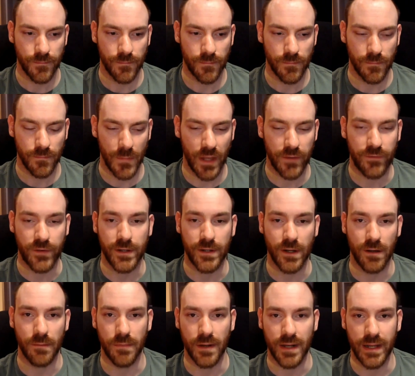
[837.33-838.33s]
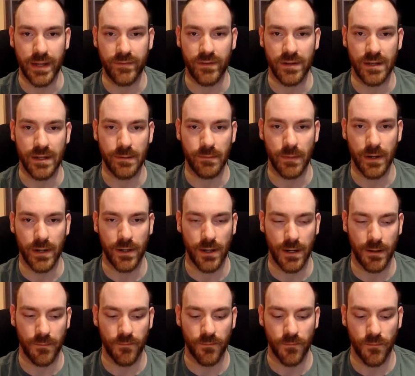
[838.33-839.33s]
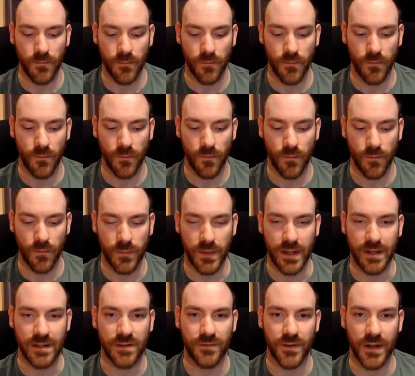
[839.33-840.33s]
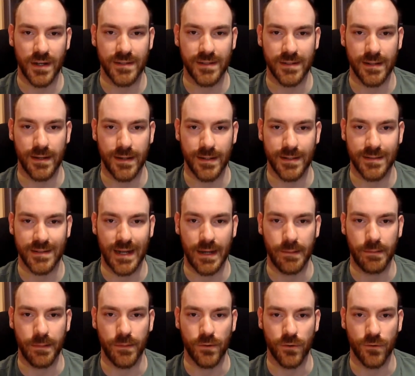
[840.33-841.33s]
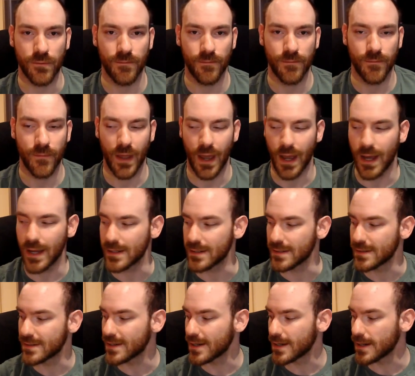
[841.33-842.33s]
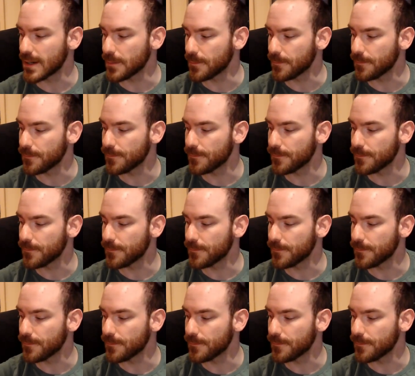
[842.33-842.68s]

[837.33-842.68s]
if you don't believe in them or not. These things are inescapable, and um,